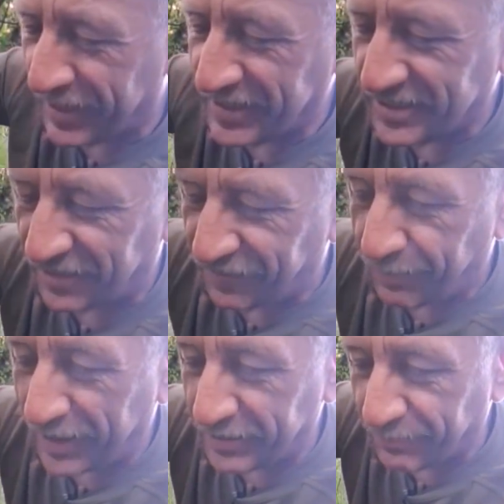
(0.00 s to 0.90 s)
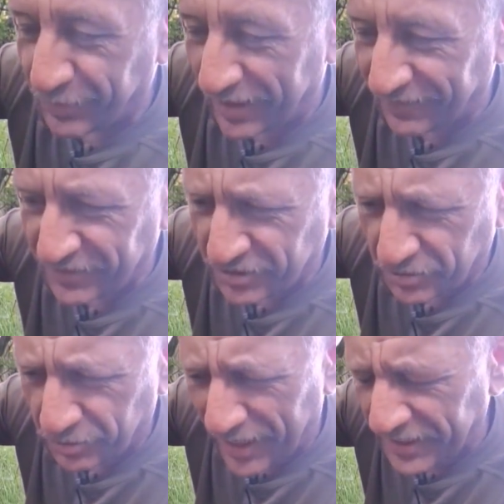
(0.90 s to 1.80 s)
get yourself a bed and
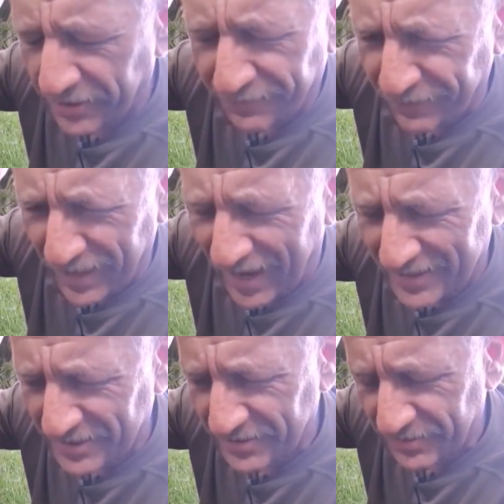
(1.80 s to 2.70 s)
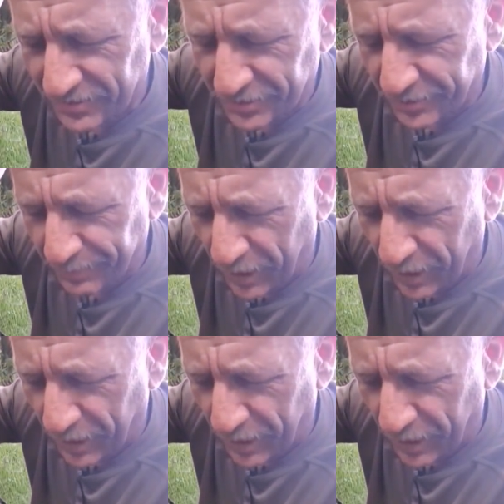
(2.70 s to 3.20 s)
breakfast or rent a flat or an